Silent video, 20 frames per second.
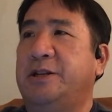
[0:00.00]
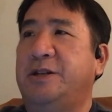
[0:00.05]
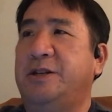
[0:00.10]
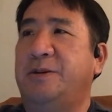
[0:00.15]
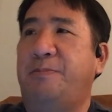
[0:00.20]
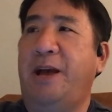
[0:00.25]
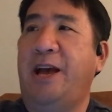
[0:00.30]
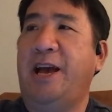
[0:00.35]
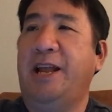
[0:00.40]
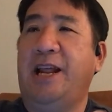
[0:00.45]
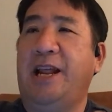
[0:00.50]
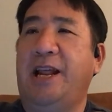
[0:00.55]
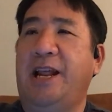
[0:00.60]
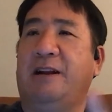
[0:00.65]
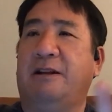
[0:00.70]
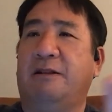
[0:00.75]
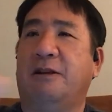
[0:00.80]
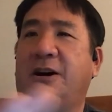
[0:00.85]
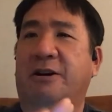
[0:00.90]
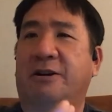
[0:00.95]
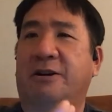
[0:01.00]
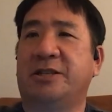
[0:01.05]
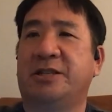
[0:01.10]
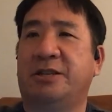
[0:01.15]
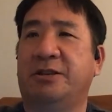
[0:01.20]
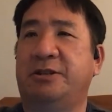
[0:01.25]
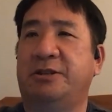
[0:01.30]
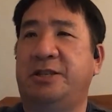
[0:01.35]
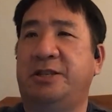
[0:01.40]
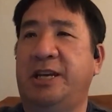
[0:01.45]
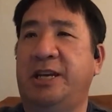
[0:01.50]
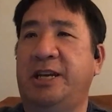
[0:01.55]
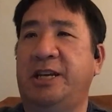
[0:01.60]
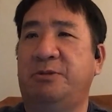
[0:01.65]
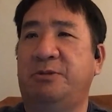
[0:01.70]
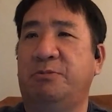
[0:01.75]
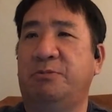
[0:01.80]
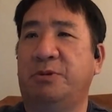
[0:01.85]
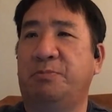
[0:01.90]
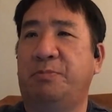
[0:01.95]
Japan had a long
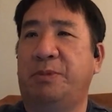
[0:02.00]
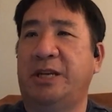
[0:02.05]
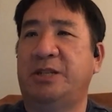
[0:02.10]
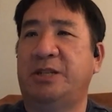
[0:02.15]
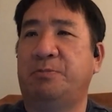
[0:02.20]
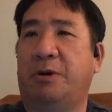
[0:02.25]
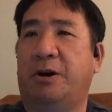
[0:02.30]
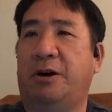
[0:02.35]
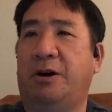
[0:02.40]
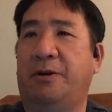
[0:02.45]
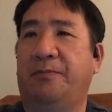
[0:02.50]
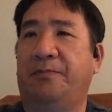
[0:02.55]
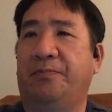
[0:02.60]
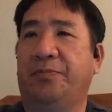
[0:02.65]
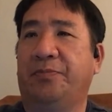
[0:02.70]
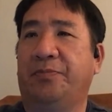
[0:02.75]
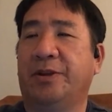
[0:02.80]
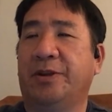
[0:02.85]
association with baseball.